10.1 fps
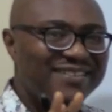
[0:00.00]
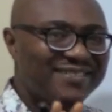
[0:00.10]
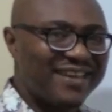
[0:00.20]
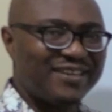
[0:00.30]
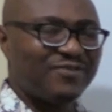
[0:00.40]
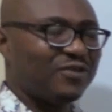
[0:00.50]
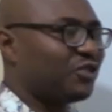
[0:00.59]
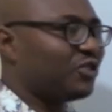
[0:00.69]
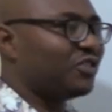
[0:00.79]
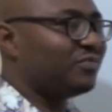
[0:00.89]
Thank you for
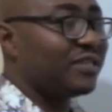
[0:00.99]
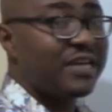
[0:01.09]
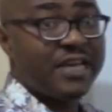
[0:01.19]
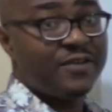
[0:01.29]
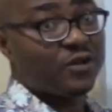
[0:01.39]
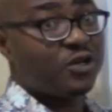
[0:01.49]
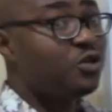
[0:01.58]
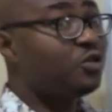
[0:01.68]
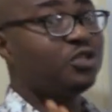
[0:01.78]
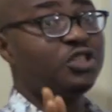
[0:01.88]
joining me. If you're new
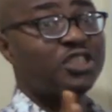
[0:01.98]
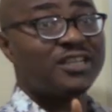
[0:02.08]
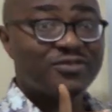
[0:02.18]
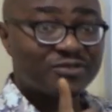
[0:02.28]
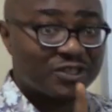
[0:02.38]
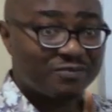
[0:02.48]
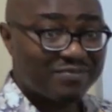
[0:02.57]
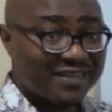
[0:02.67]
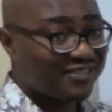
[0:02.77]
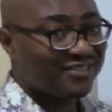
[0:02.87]
to this channel, you're
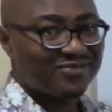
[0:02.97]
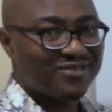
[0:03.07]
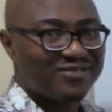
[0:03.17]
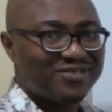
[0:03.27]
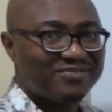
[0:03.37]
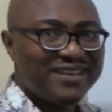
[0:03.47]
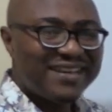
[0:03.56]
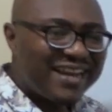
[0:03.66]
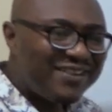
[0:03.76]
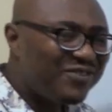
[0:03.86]
especially welcome.
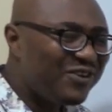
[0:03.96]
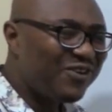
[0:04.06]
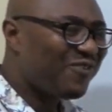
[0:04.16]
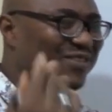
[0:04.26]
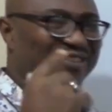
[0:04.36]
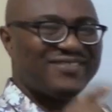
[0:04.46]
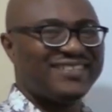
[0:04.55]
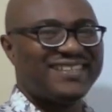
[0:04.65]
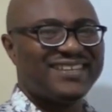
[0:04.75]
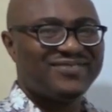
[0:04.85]
And if you love the
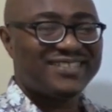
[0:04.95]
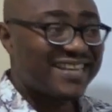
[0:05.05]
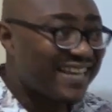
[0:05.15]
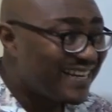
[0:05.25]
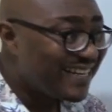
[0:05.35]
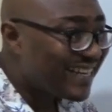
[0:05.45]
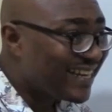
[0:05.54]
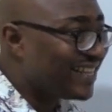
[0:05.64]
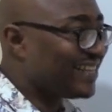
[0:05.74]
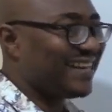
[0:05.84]
content that we share, kindly
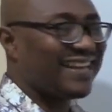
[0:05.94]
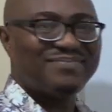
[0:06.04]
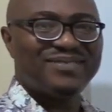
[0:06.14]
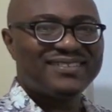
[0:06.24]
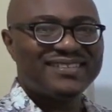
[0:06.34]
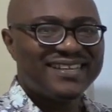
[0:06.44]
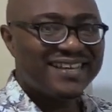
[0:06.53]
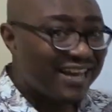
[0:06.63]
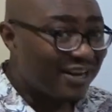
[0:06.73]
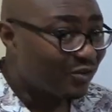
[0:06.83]
click the like button
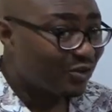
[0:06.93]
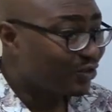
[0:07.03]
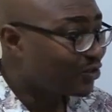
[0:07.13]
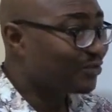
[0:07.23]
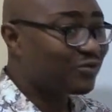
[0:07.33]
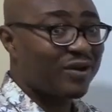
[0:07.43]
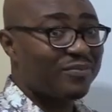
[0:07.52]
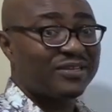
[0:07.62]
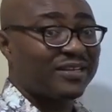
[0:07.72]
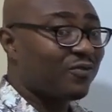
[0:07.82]
and also the subscribe
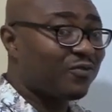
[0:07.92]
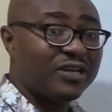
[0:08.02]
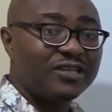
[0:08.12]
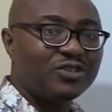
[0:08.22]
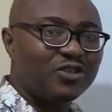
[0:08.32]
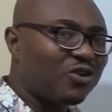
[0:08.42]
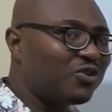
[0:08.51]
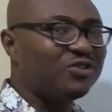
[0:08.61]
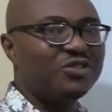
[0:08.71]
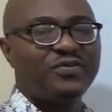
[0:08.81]
button. Don't forget to turn
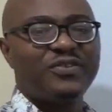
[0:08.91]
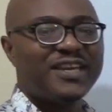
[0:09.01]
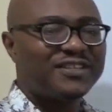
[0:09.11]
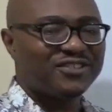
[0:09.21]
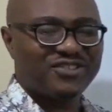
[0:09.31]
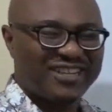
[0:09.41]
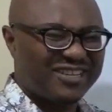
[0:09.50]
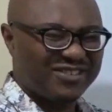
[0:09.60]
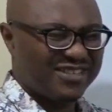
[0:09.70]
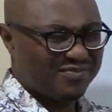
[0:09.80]
on notifications so that you
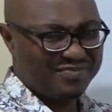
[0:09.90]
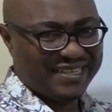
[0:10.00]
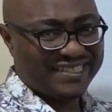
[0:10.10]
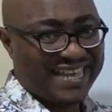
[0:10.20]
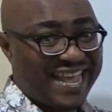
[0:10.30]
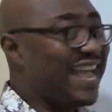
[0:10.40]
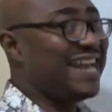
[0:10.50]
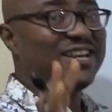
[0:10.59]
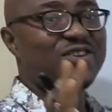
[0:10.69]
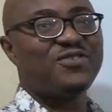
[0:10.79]
don't get to miss
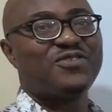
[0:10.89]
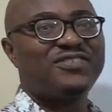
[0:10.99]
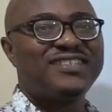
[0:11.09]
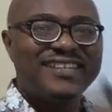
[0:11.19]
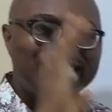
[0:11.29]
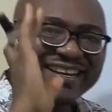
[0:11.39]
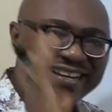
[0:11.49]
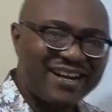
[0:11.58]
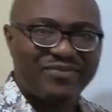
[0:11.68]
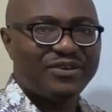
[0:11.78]
any new content
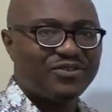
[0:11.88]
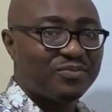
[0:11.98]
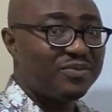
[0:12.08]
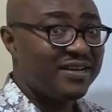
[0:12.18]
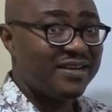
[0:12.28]
that we drop.